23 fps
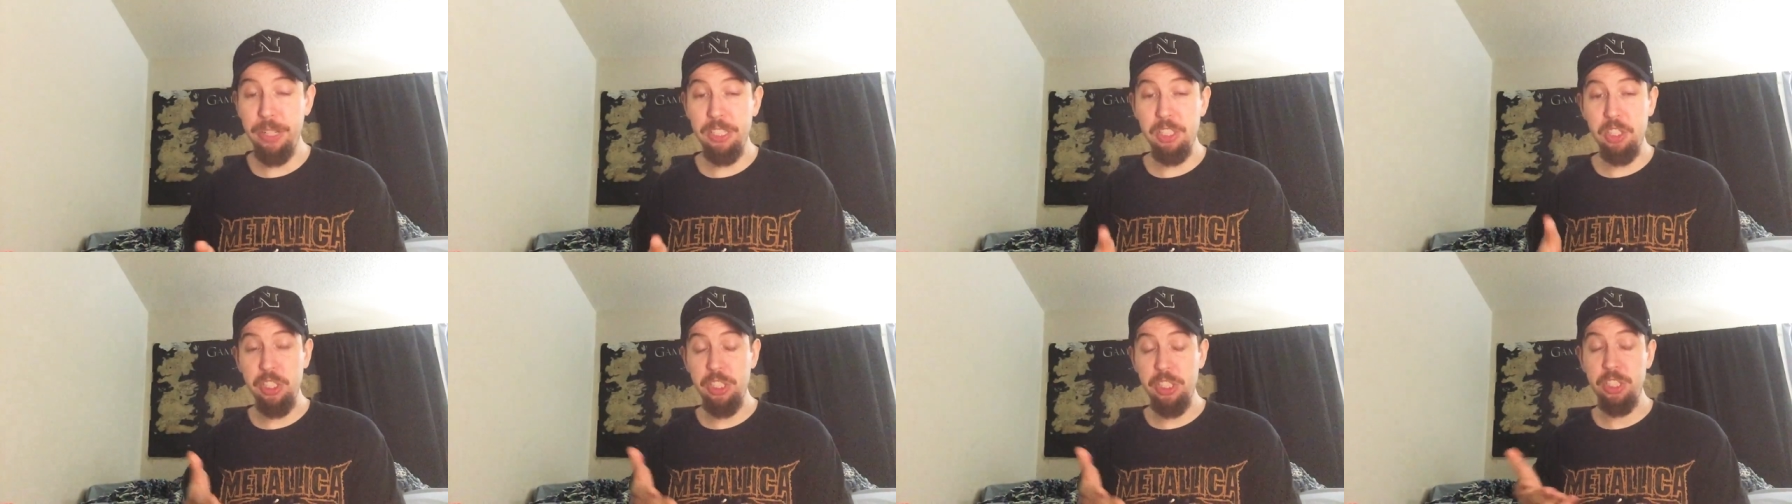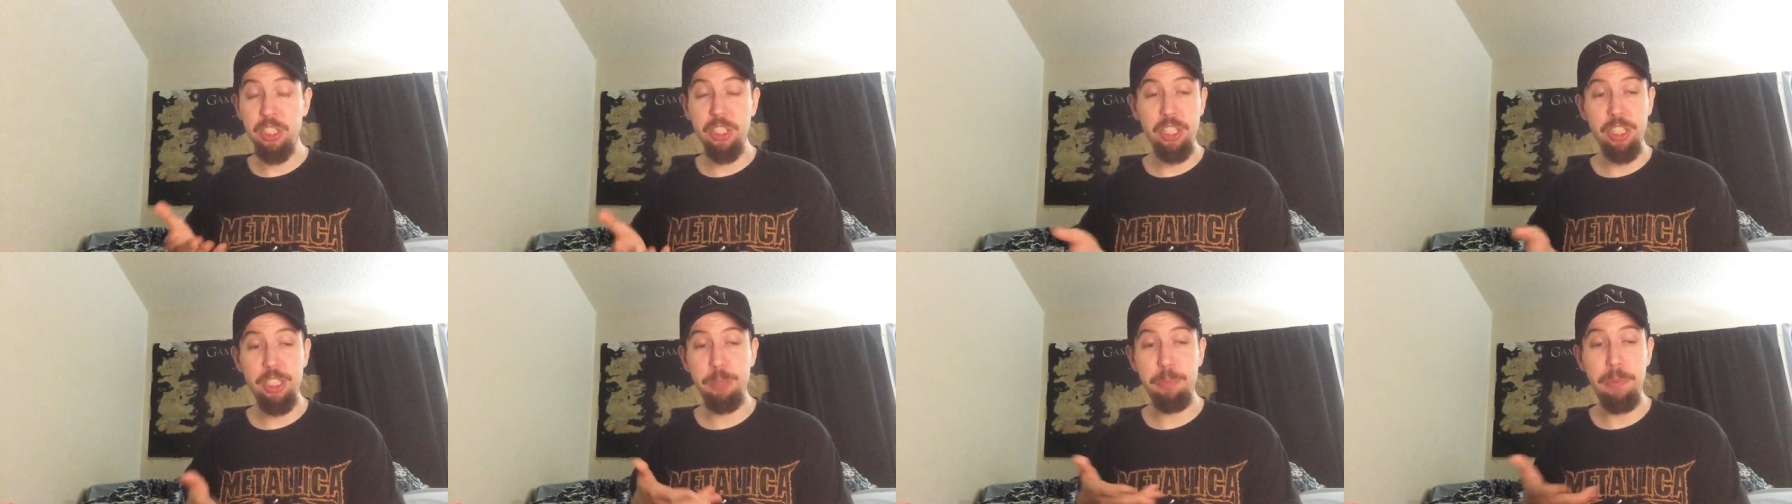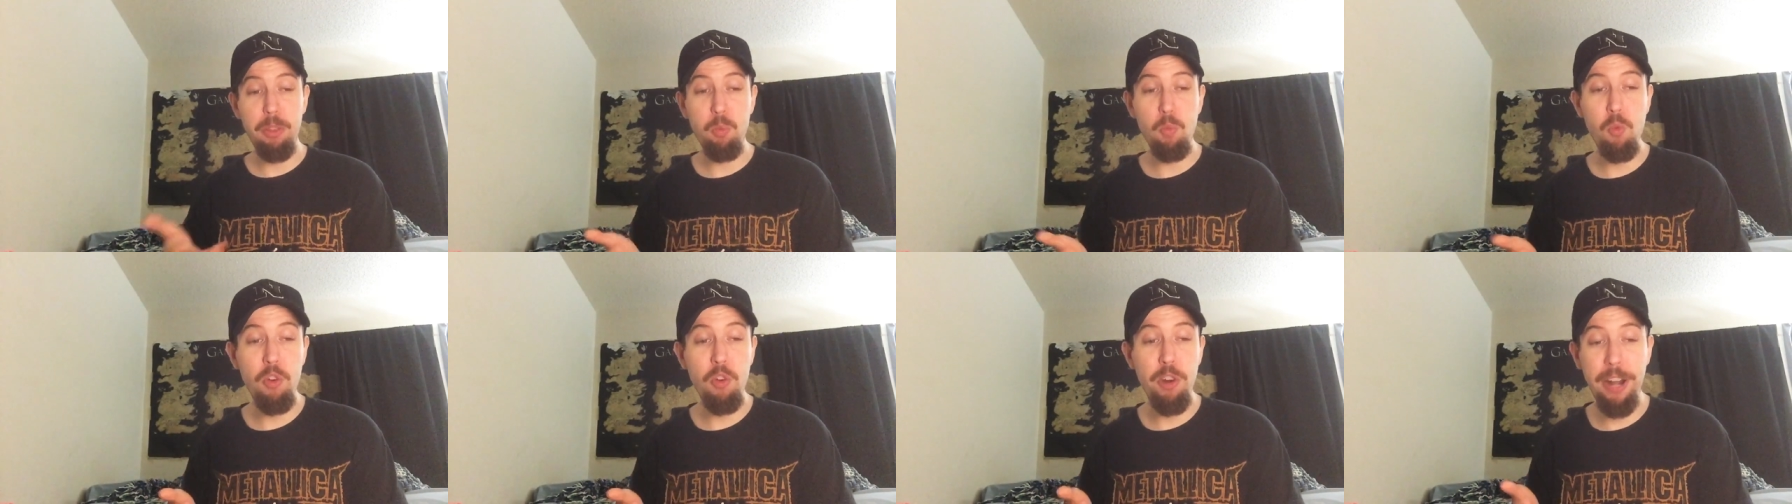And since
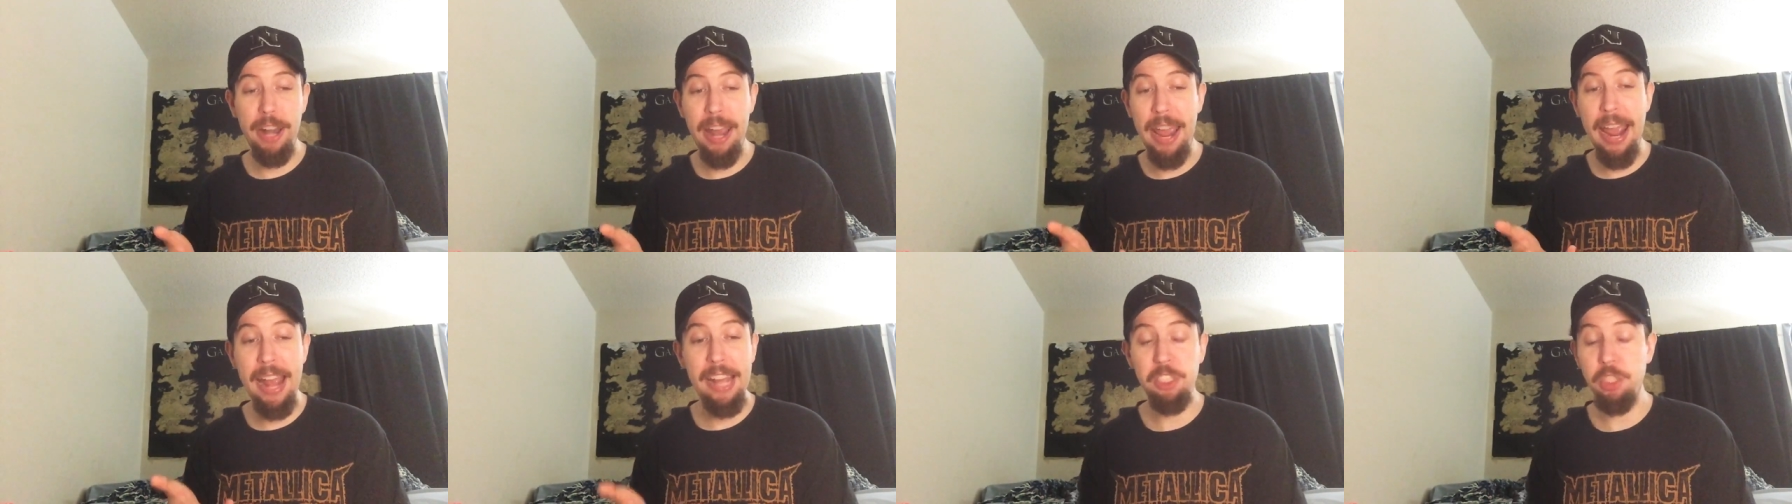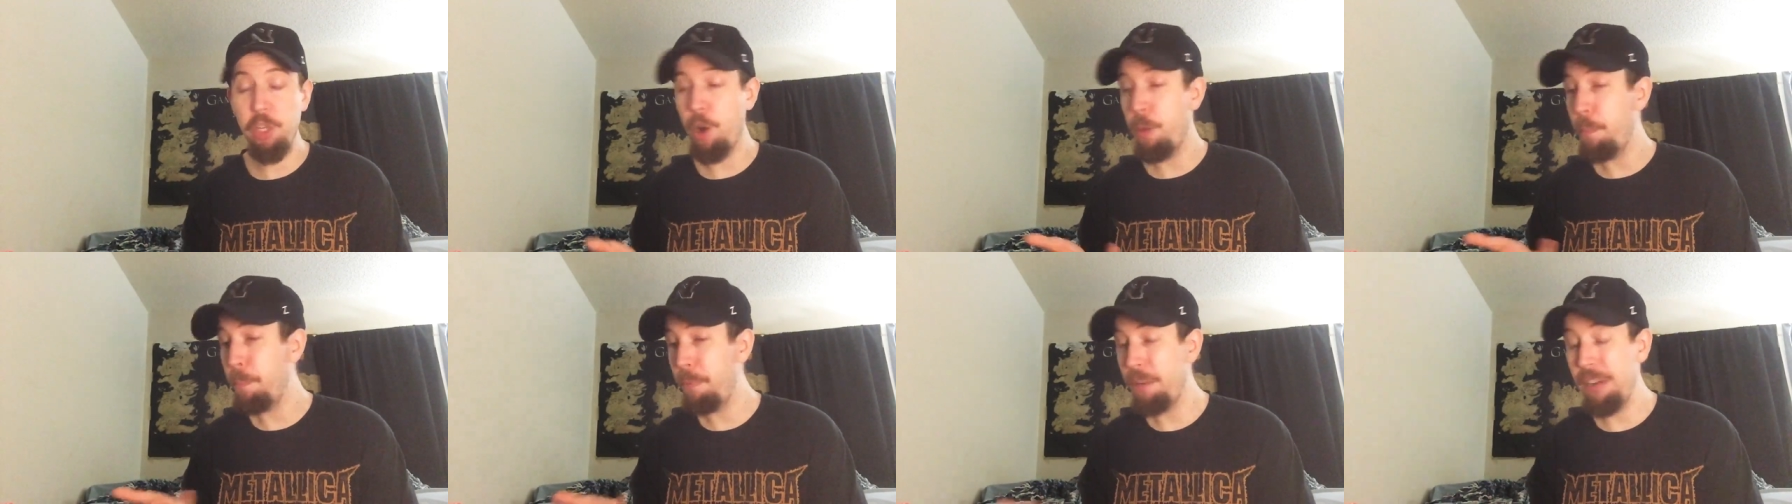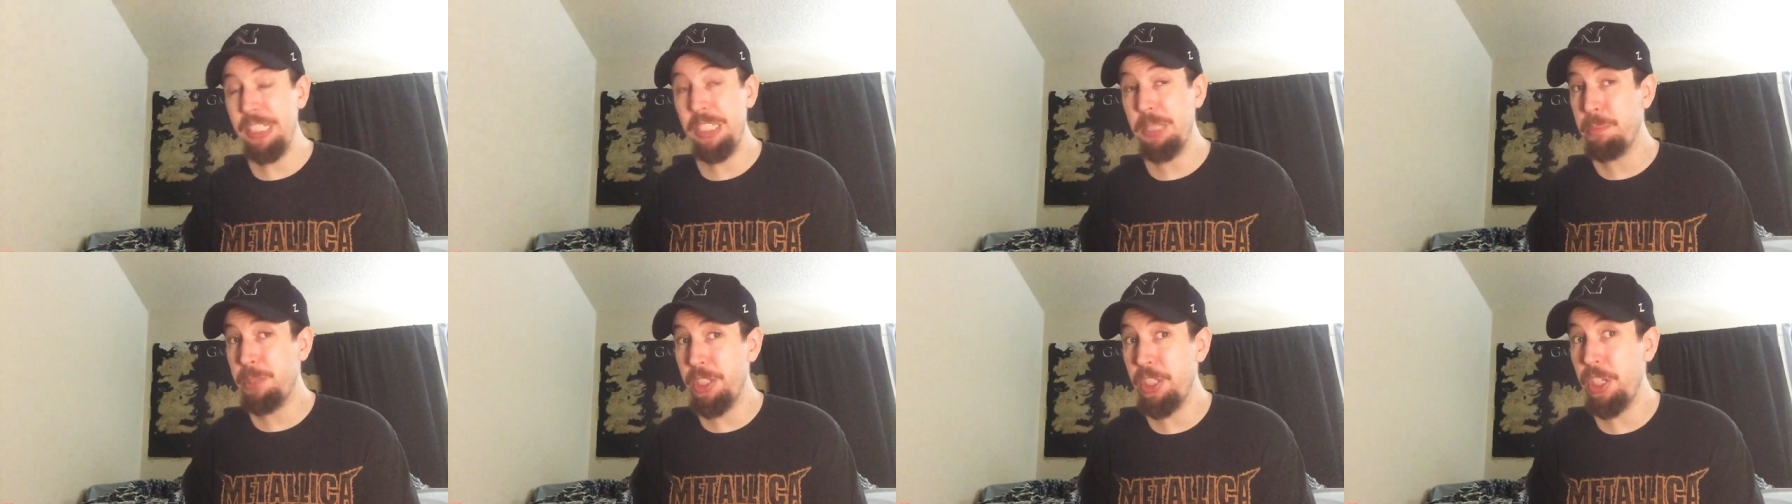Elizabeth Warren has no
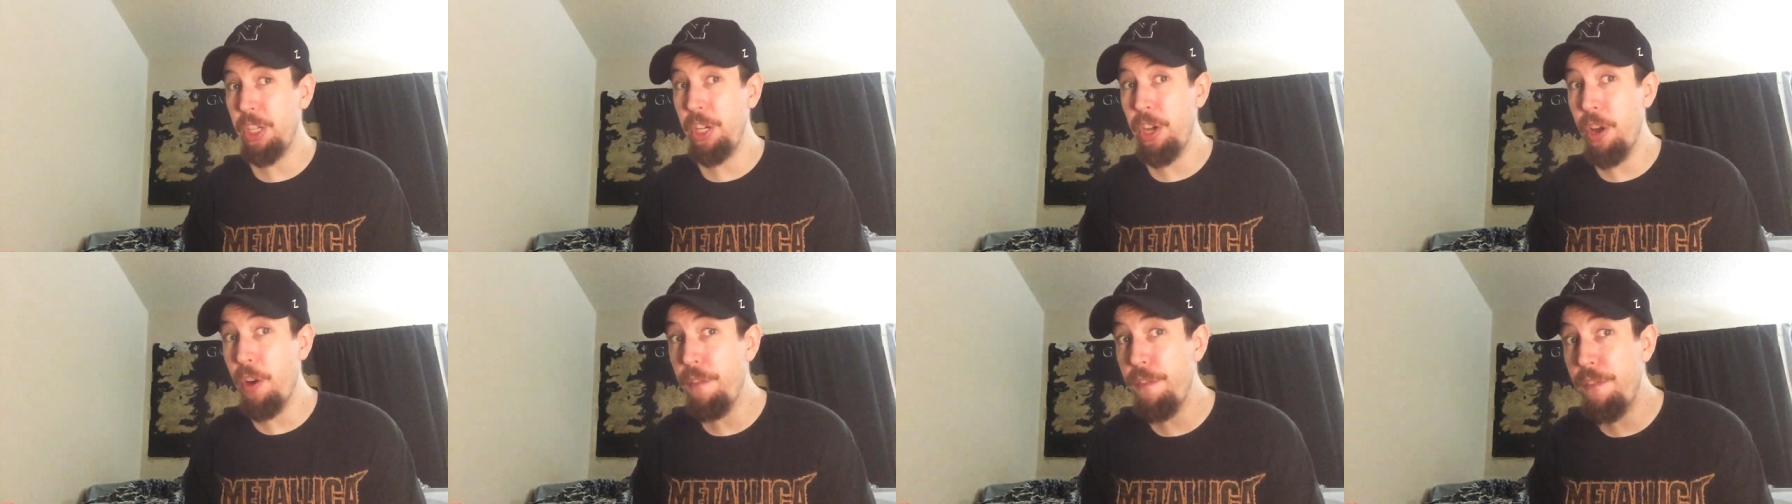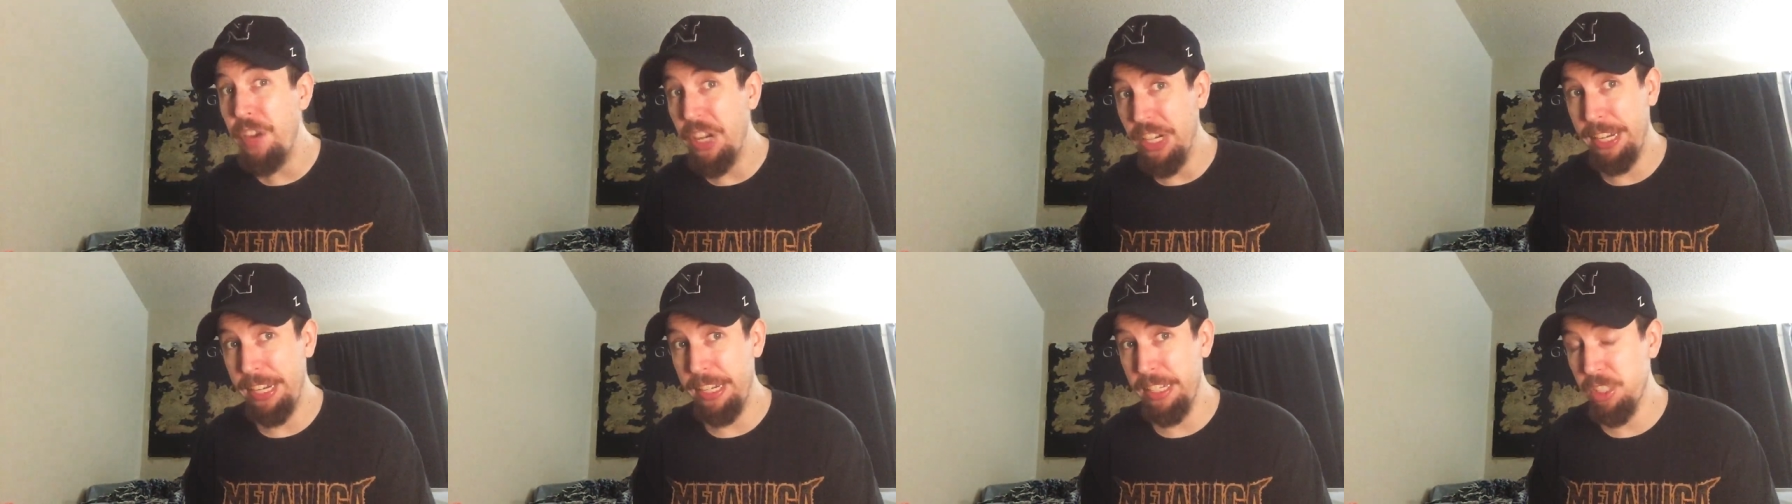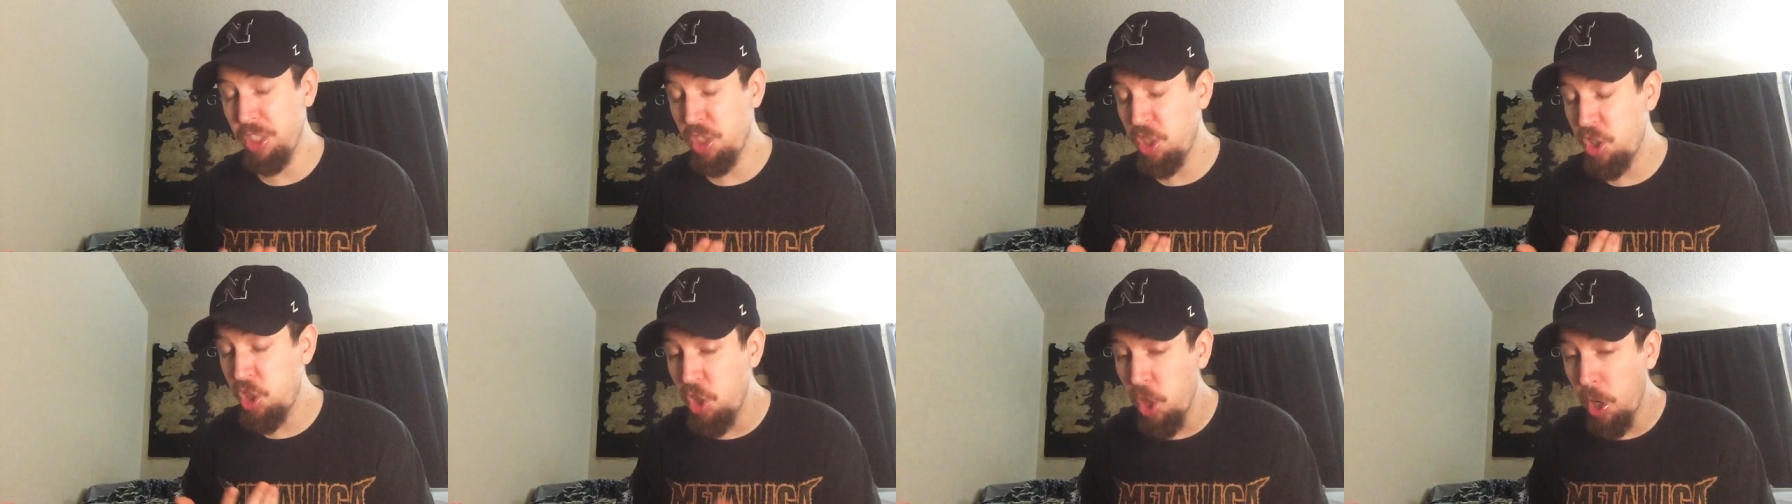principles and no fucking
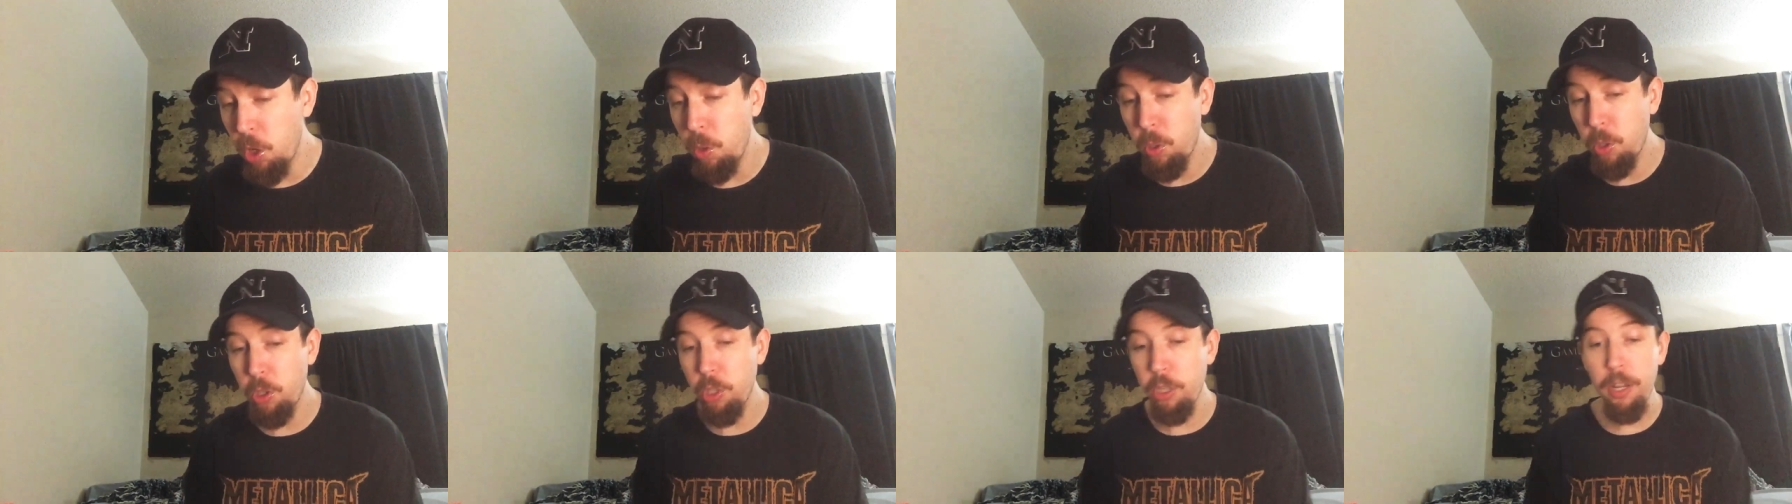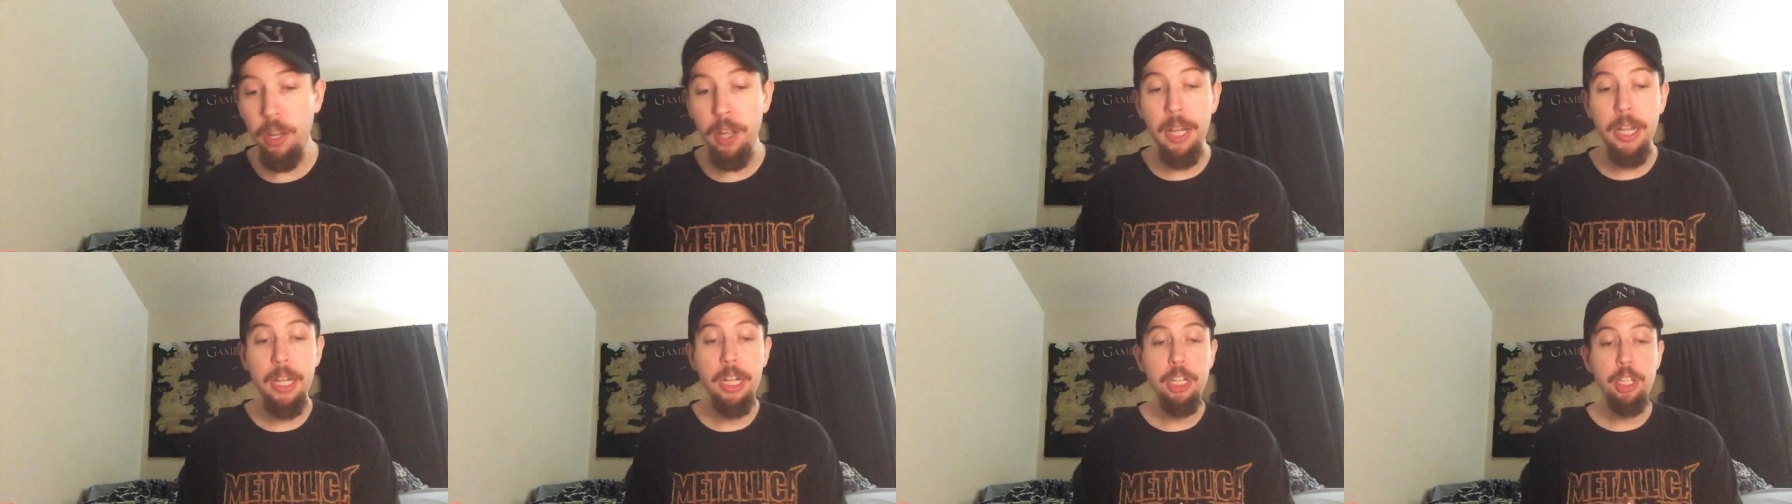soul,